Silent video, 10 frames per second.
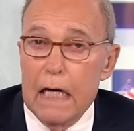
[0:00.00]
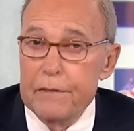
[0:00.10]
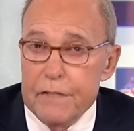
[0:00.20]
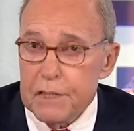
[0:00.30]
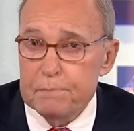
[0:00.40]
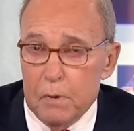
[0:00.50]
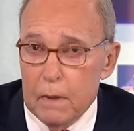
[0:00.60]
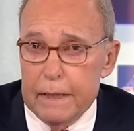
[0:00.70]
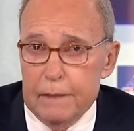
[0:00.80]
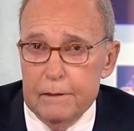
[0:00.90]
on this
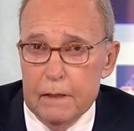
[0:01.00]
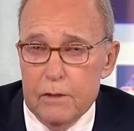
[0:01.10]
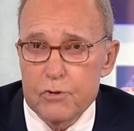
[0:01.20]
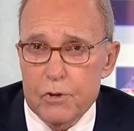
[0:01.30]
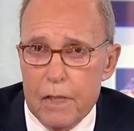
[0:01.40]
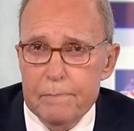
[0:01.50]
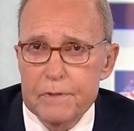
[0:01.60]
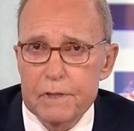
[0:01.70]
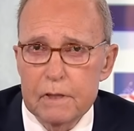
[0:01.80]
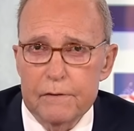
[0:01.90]
point,
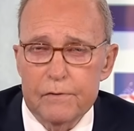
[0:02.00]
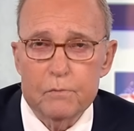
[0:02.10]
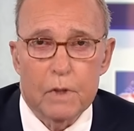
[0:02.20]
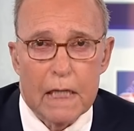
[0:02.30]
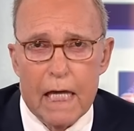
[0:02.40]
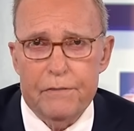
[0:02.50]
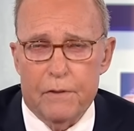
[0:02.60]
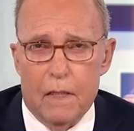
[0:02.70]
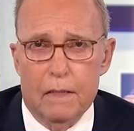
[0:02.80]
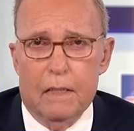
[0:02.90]
Trump delivered what I
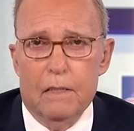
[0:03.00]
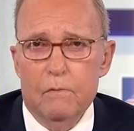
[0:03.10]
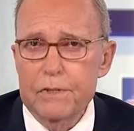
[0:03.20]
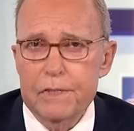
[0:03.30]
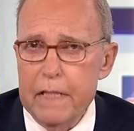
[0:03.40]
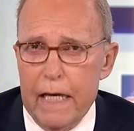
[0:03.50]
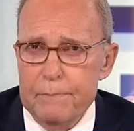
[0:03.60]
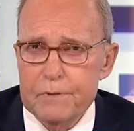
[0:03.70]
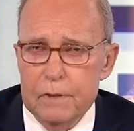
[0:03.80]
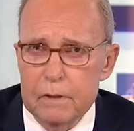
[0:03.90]
thought was an
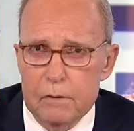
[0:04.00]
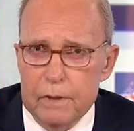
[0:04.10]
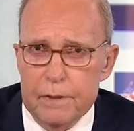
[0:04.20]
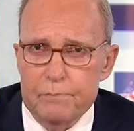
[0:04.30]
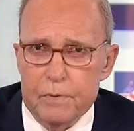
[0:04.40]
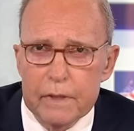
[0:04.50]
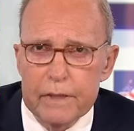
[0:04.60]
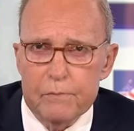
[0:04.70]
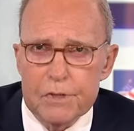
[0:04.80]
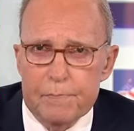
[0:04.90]
absolutely
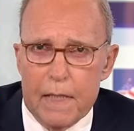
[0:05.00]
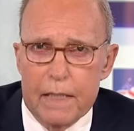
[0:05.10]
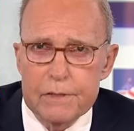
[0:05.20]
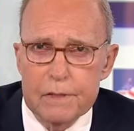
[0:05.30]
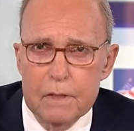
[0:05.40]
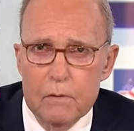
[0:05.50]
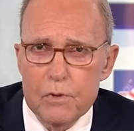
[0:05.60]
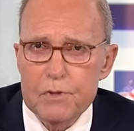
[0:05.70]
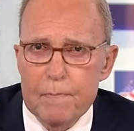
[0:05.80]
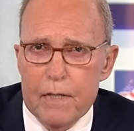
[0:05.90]
brilliant response,
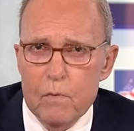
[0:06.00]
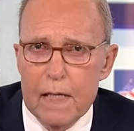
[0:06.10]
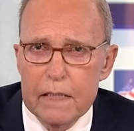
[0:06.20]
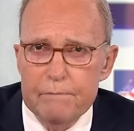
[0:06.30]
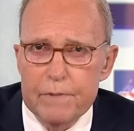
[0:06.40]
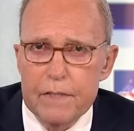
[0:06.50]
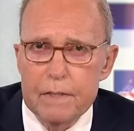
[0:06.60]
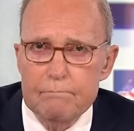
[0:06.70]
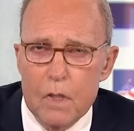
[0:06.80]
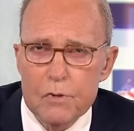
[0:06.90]
which may well have been
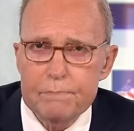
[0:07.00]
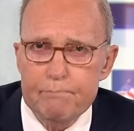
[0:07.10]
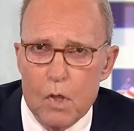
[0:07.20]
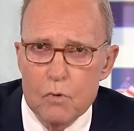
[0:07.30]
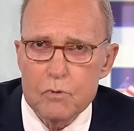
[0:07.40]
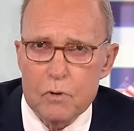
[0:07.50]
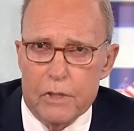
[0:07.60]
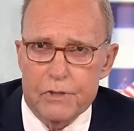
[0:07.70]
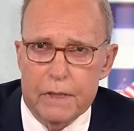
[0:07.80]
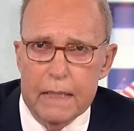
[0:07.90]
the most bone
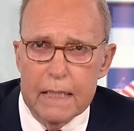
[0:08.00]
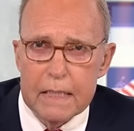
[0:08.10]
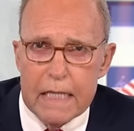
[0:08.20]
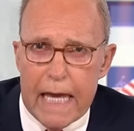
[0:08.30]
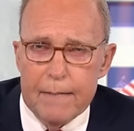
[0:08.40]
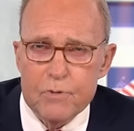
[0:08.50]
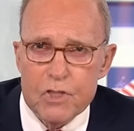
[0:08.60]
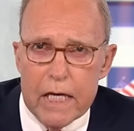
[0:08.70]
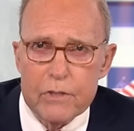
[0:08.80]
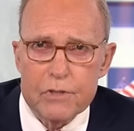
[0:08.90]
crushing, game
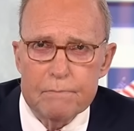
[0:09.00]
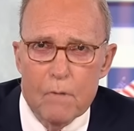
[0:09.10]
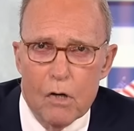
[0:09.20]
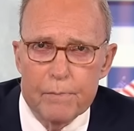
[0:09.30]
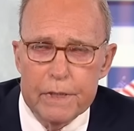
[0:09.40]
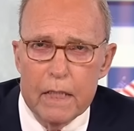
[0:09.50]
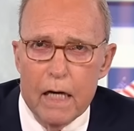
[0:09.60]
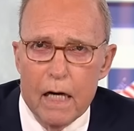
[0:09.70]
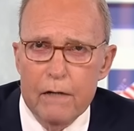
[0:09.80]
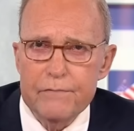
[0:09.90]
changing moment
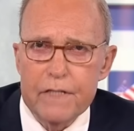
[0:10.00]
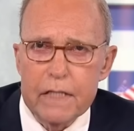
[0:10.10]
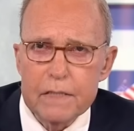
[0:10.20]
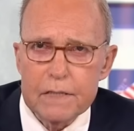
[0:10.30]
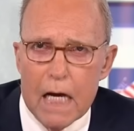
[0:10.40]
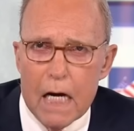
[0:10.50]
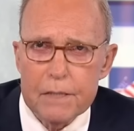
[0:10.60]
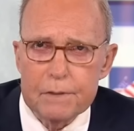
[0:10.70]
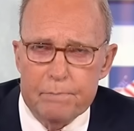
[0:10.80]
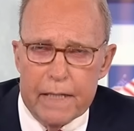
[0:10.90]
of the
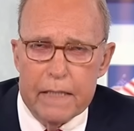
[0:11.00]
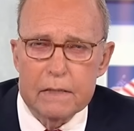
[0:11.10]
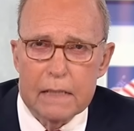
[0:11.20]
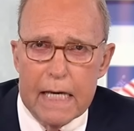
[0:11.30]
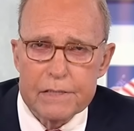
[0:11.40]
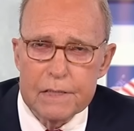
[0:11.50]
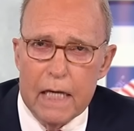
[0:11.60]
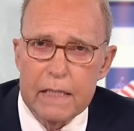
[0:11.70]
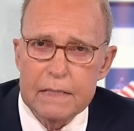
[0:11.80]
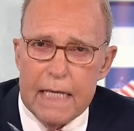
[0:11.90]
entire debate last
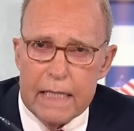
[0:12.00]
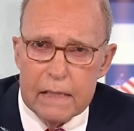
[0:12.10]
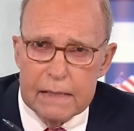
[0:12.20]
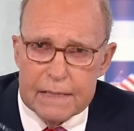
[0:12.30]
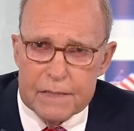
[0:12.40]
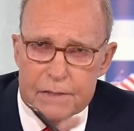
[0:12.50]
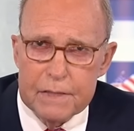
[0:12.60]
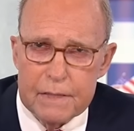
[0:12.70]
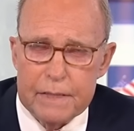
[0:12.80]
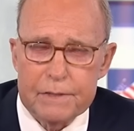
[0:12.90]
night. Take a listen
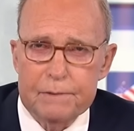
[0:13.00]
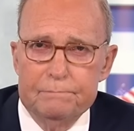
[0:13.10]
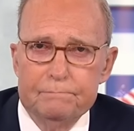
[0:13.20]
to this.